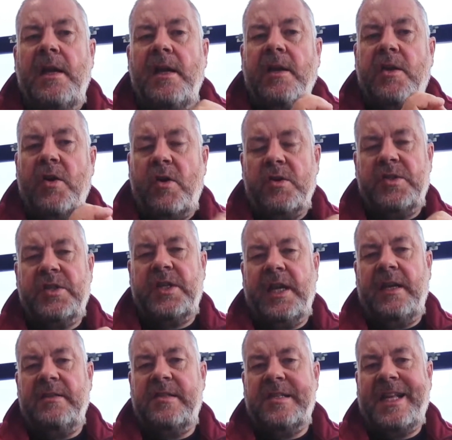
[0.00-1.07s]
Costs
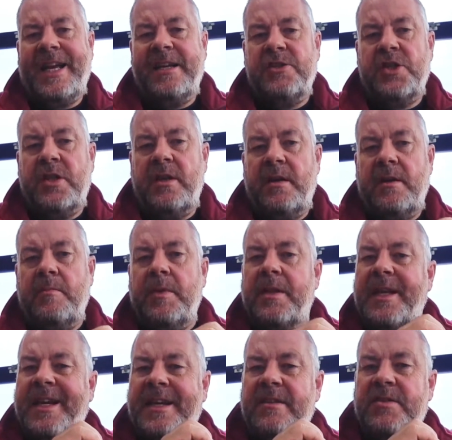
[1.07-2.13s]
get slashed there, but
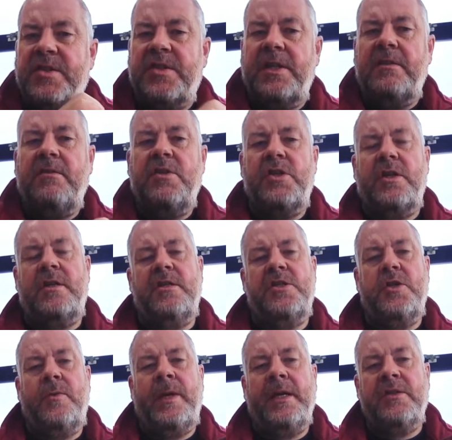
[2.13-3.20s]
they can still charge
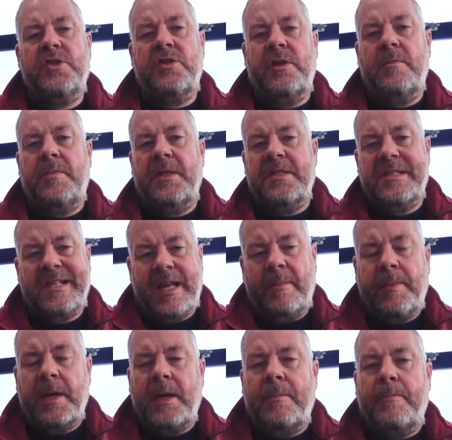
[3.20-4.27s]
you extra by
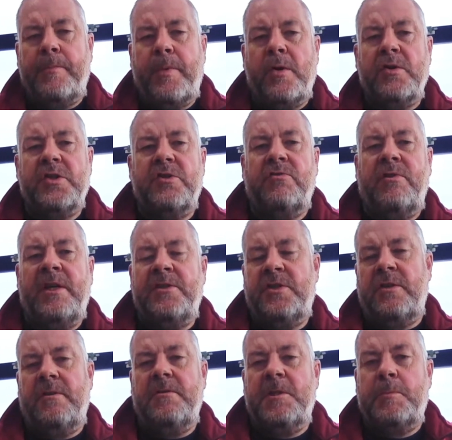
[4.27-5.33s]
slapping a posh
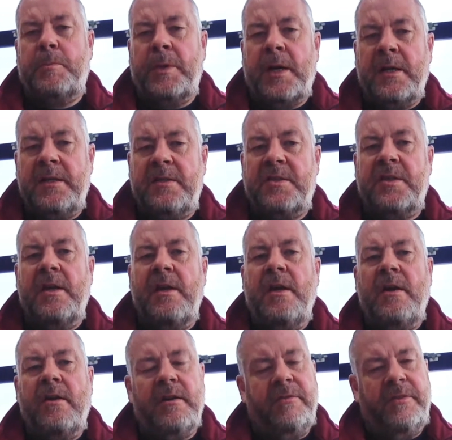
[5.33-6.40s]
restaurant's price
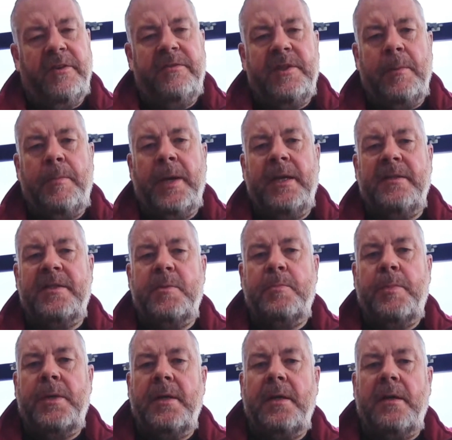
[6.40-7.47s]
on a 50p
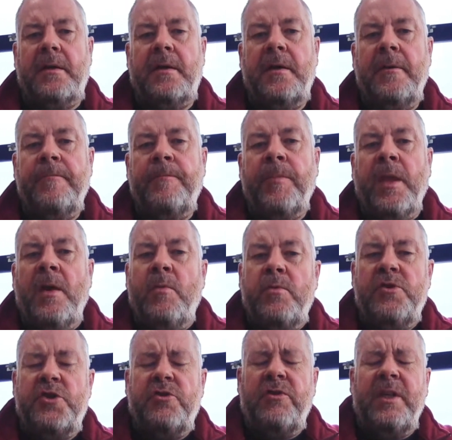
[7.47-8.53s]
burger.
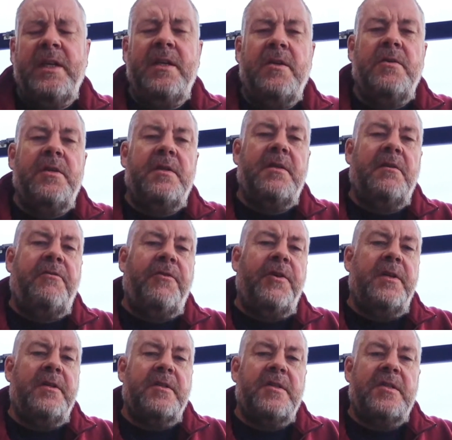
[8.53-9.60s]
Would you really know the
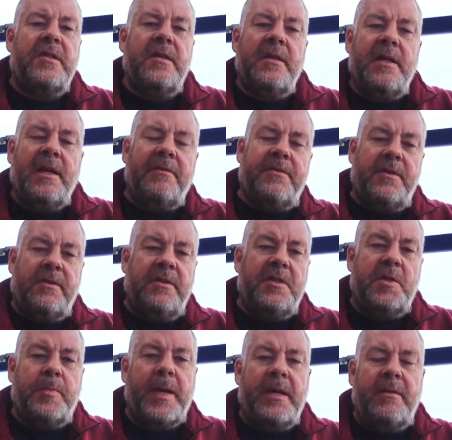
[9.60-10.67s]
difference after it's
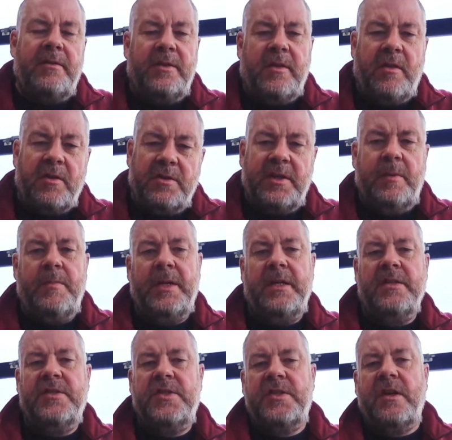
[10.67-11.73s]
spent 30
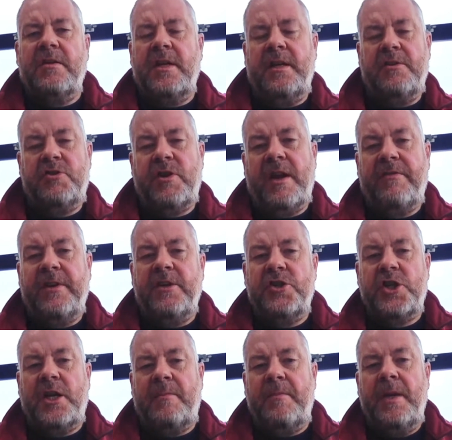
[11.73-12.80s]
minutes stuck in a traffic
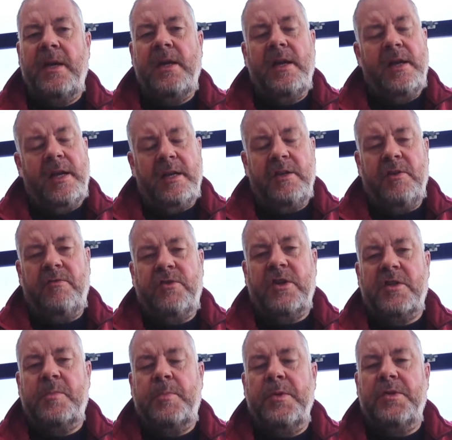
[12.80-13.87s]
jam and you've
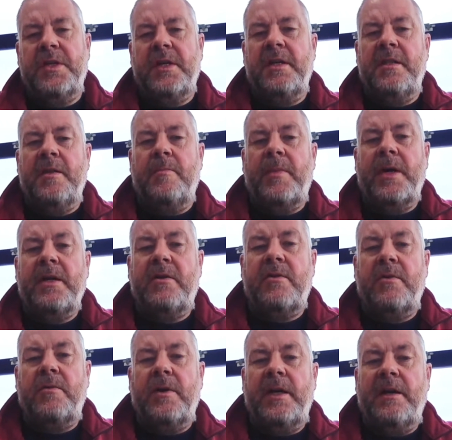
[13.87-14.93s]
just put it in the
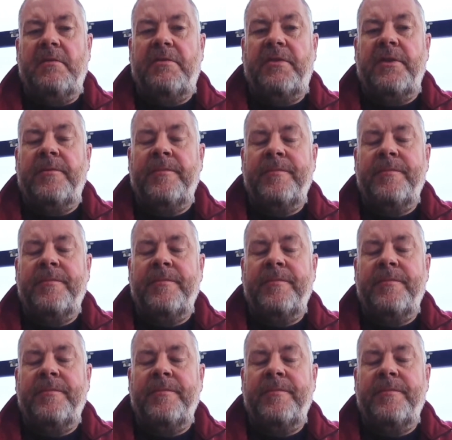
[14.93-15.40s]
microwave?